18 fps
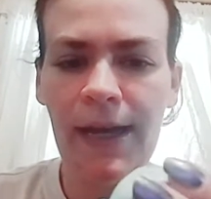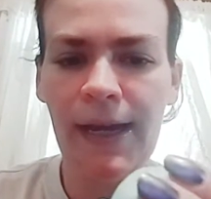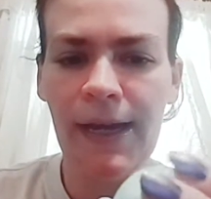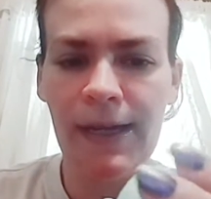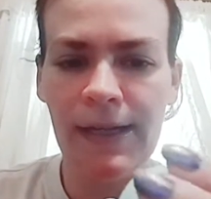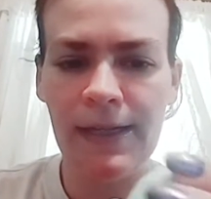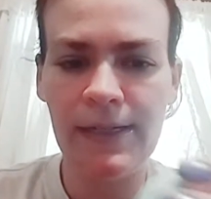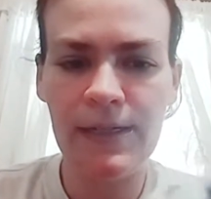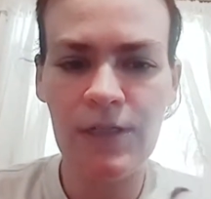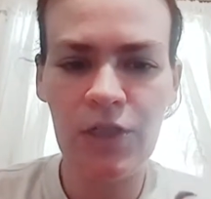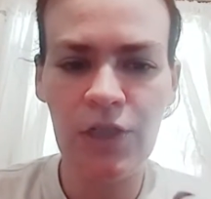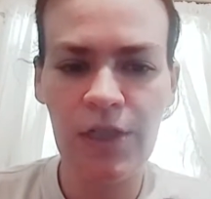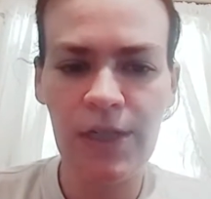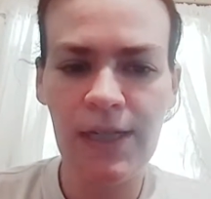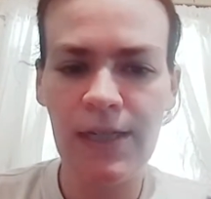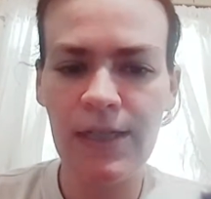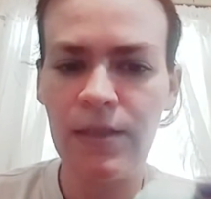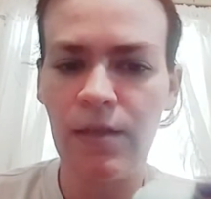and
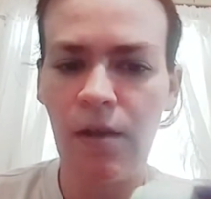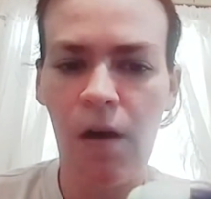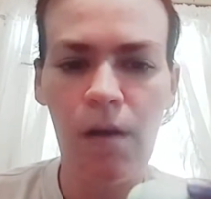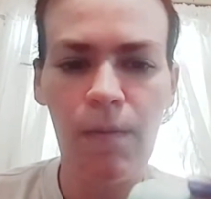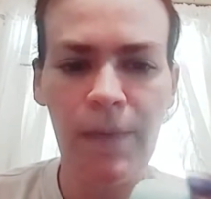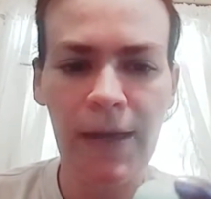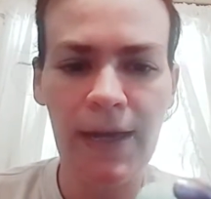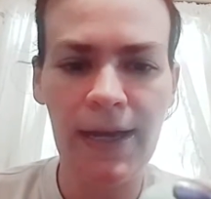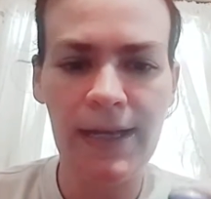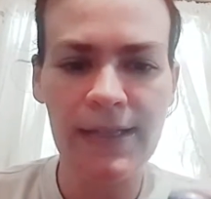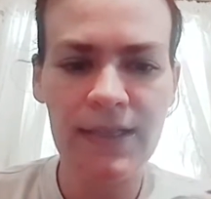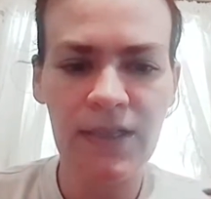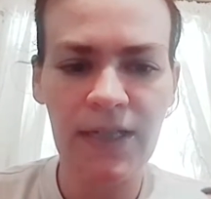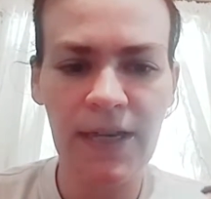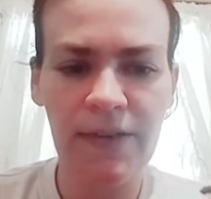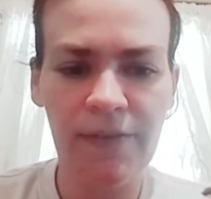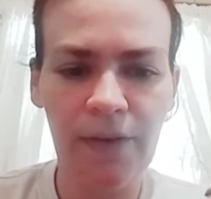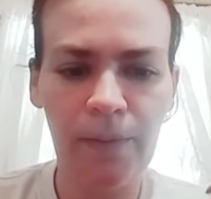she's all
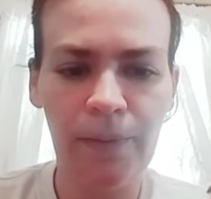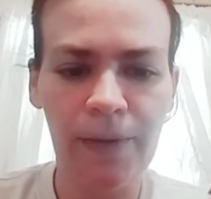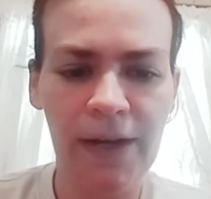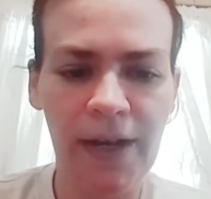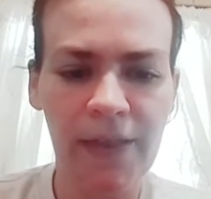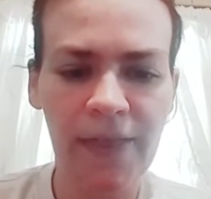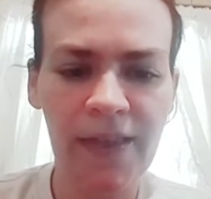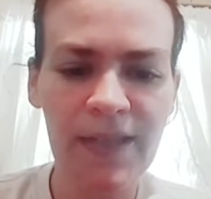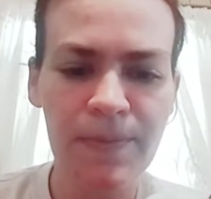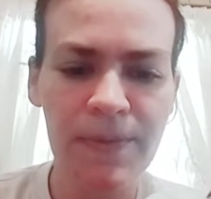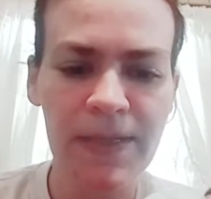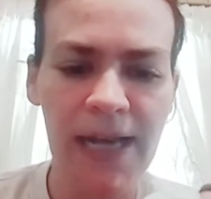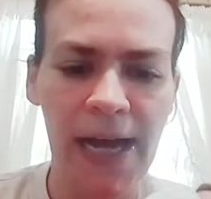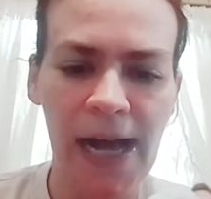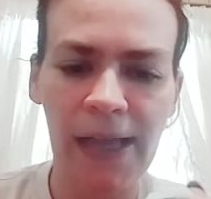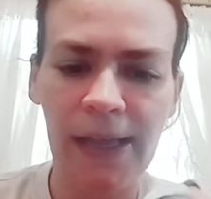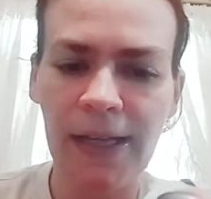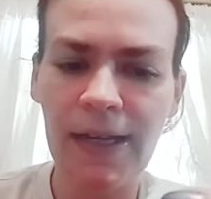matte everywhere. Nothing's
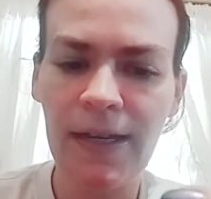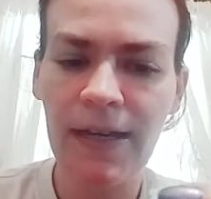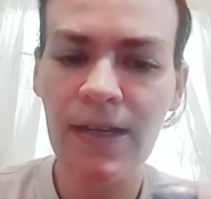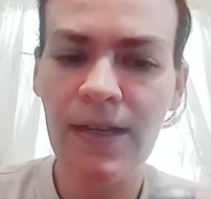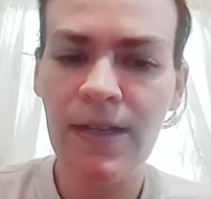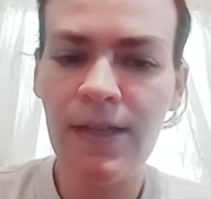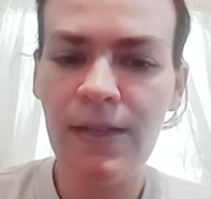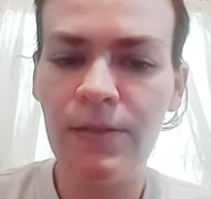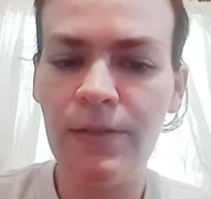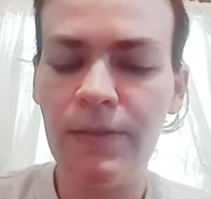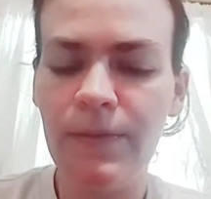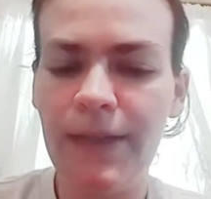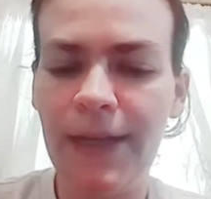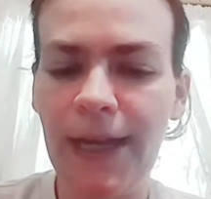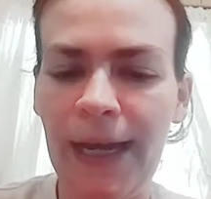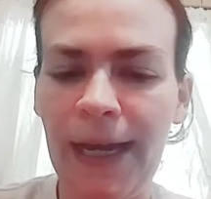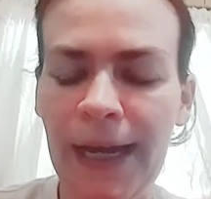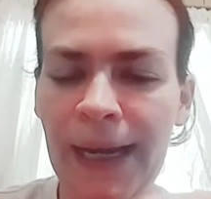metallic.
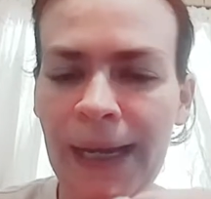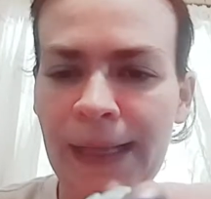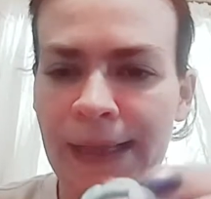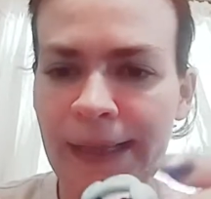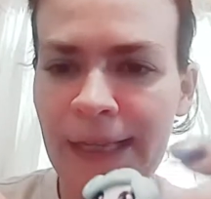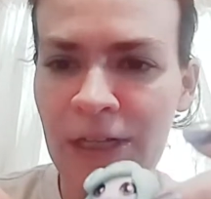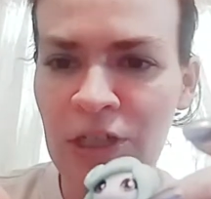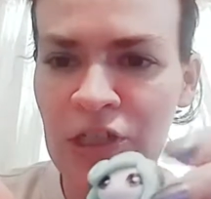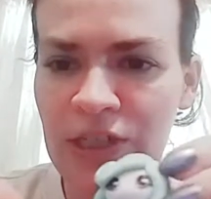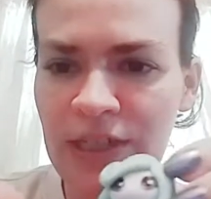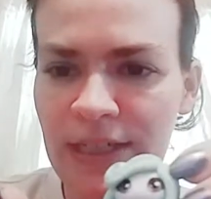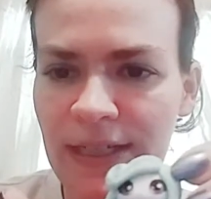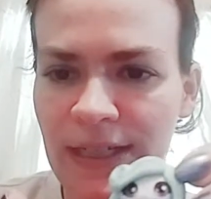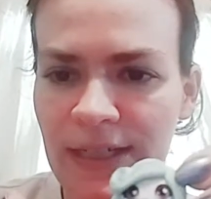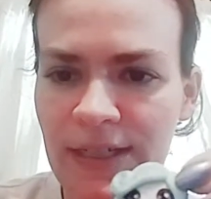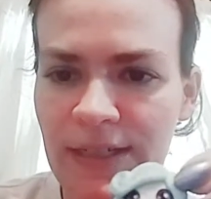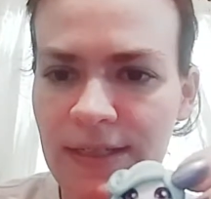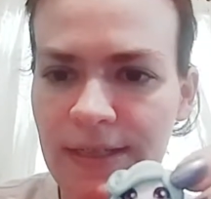And there she
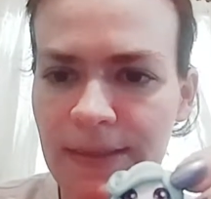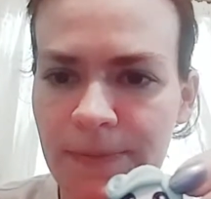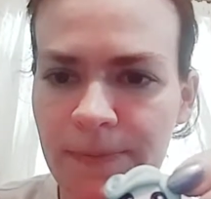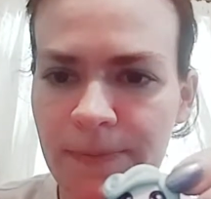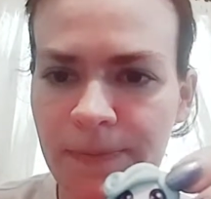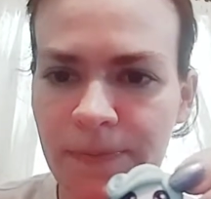is.